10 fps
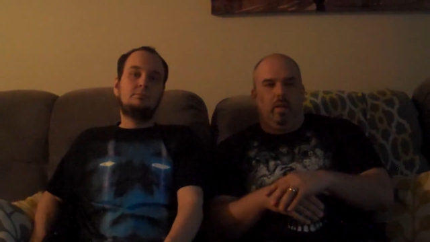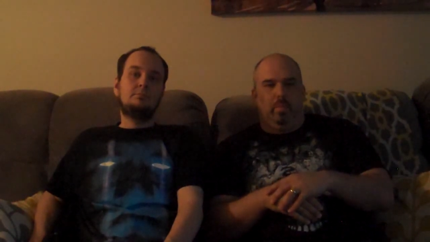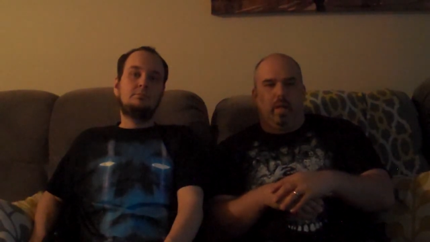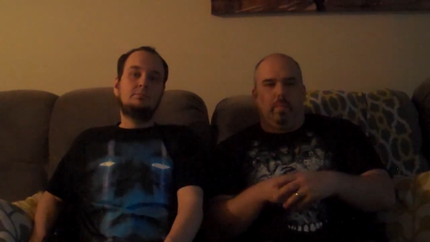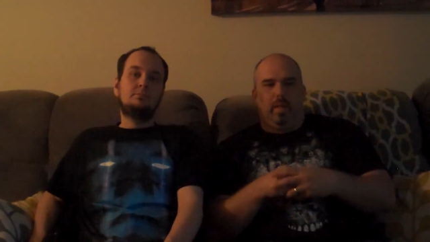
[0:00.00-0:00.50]

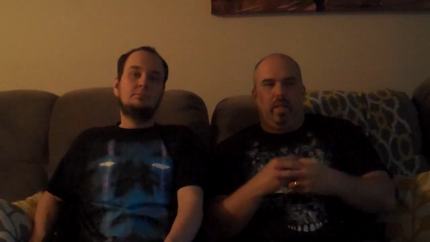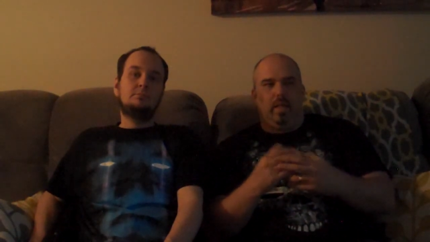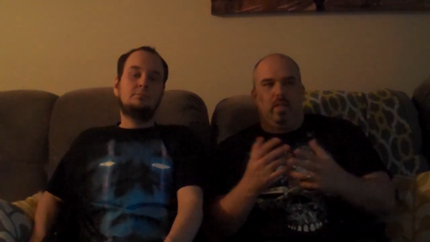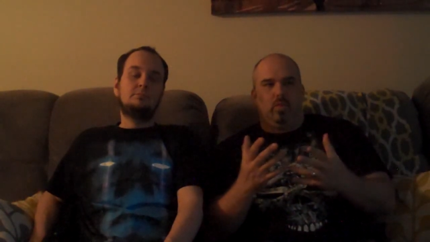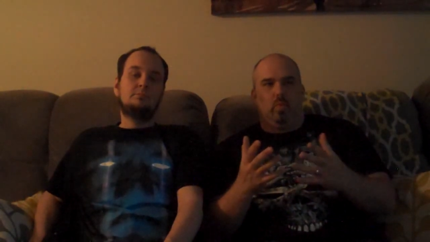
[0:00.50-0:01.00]
Speaker 1: But I mean,
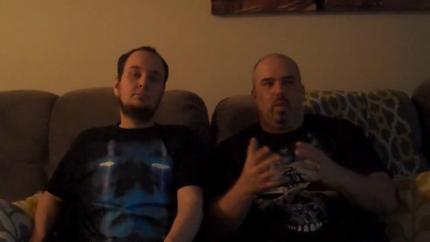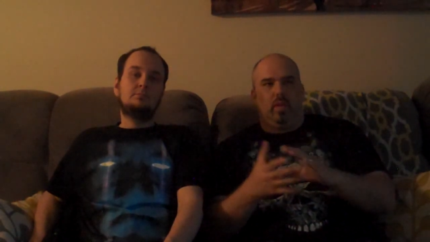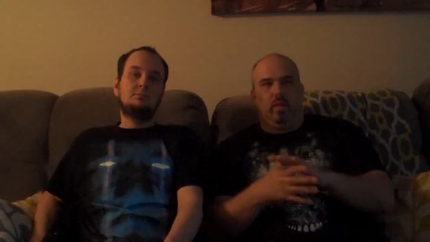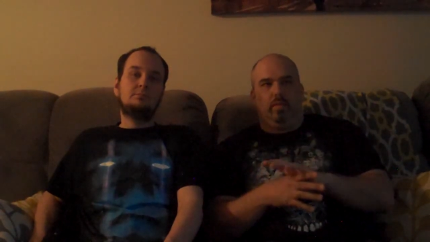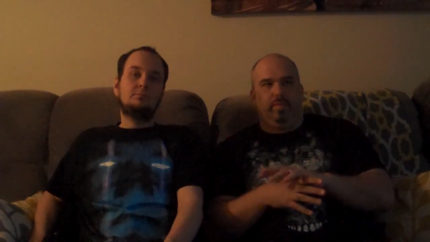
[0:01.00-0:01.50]
he's one
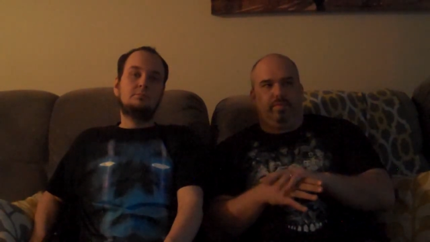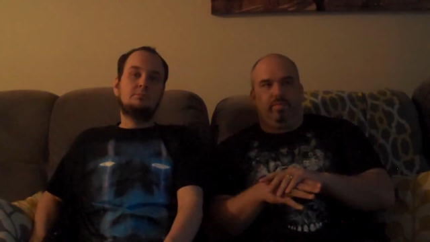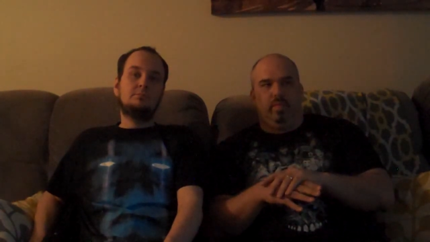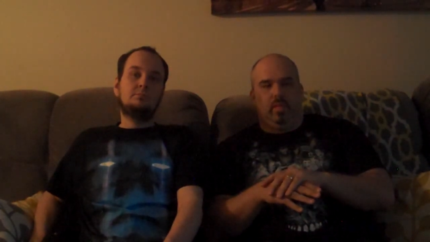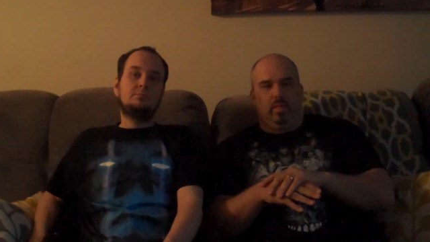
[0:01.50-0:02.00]
of
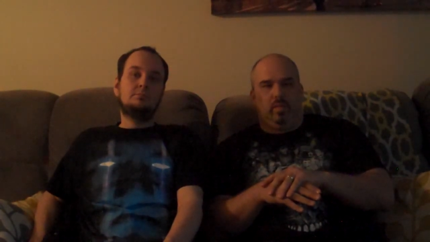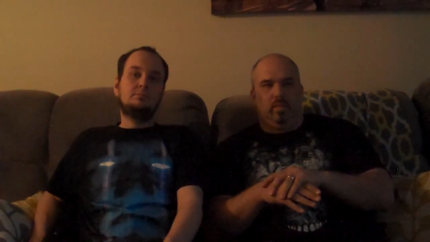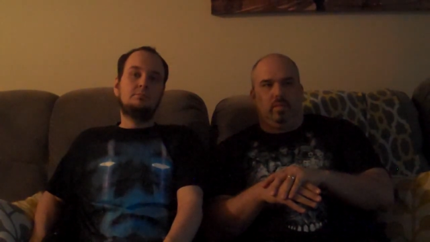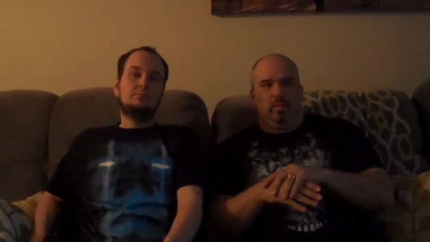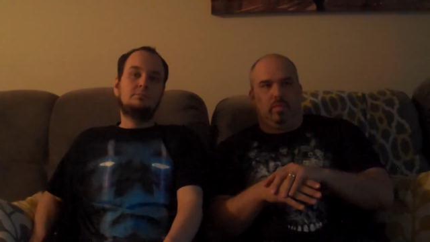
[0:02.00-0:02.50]

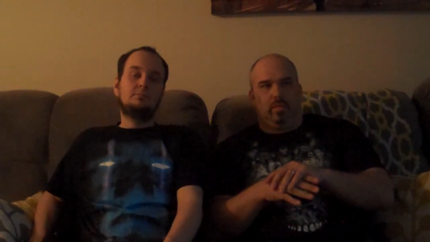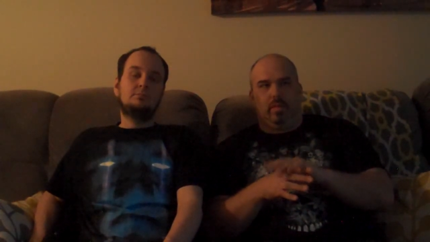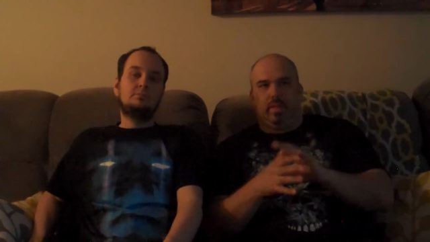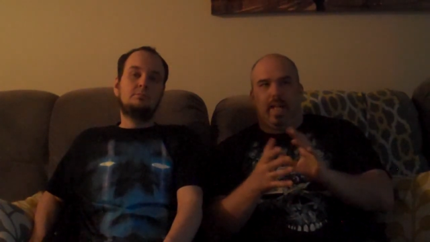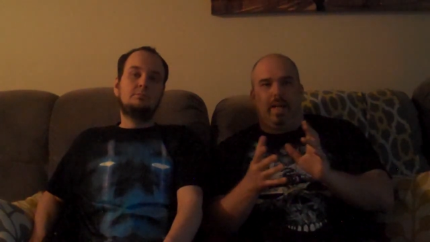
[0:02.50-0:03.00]

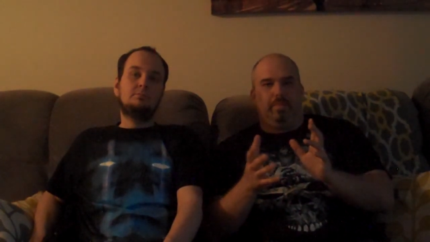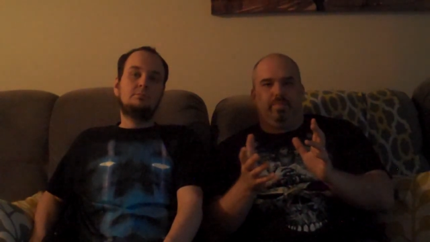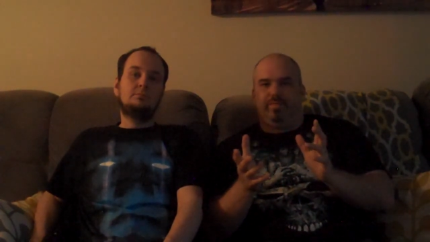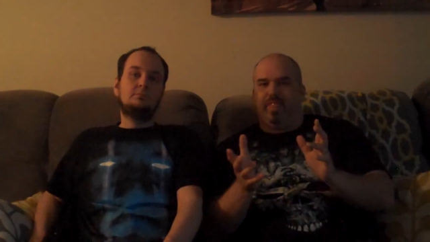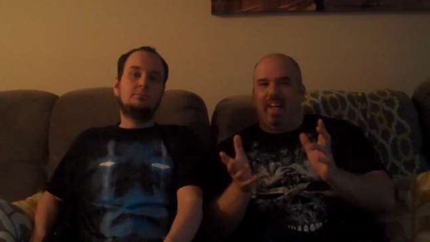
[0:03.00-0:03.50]
the top
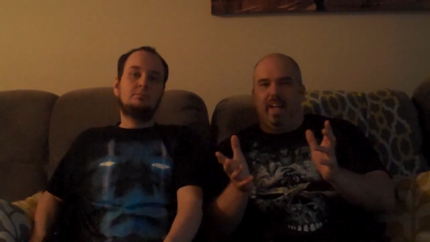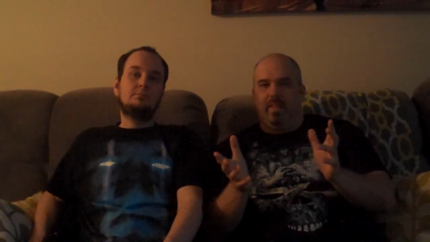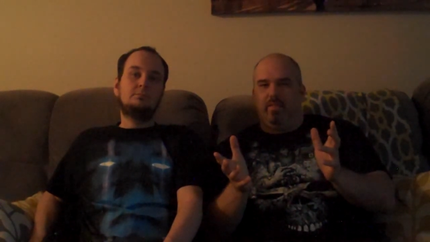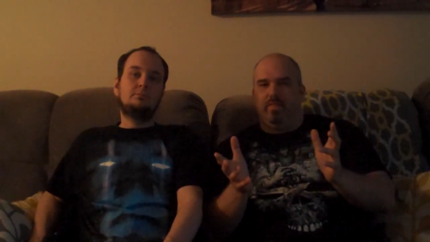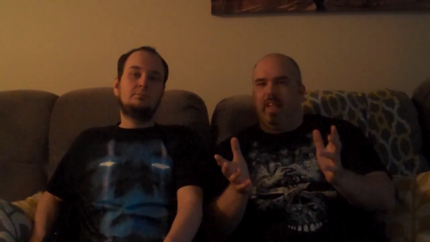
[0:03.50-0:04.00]
five
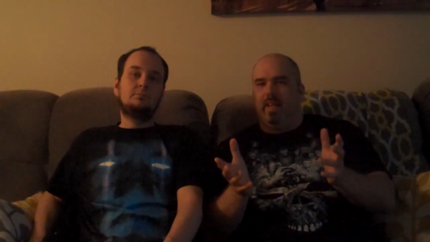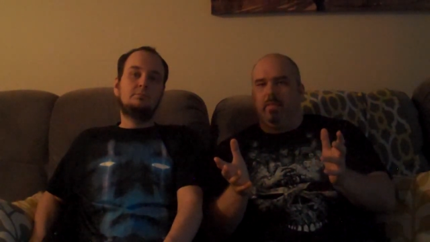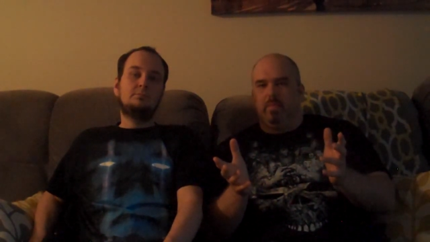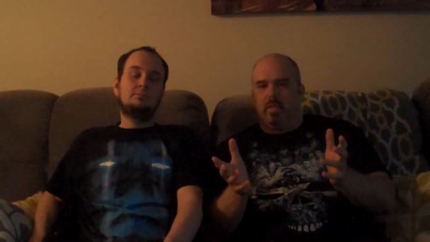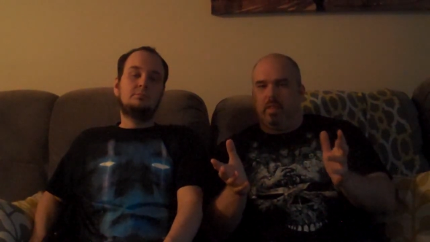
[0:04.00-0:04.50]

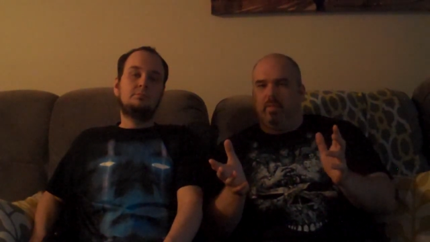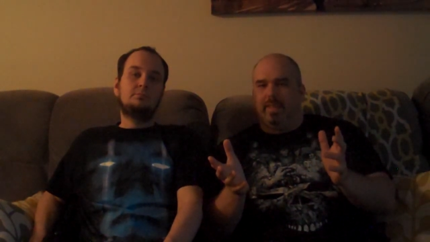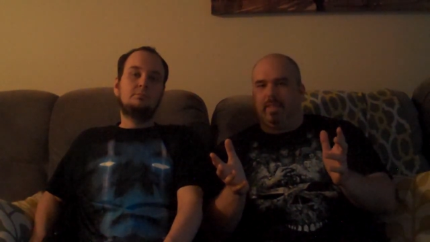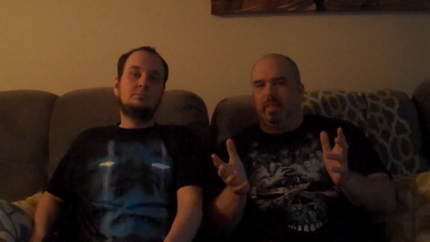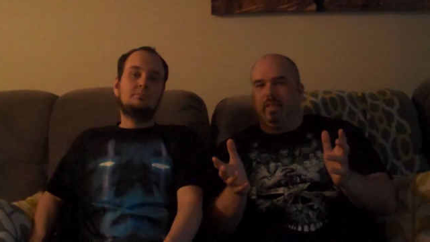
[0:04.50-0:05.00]
names in
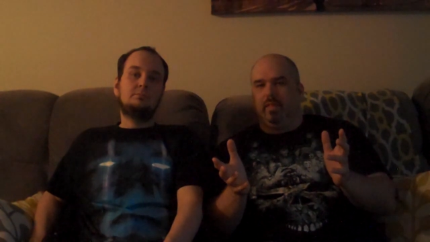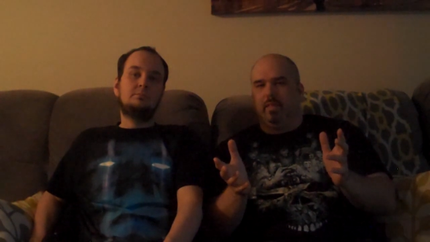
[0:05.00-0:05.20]
wrestling.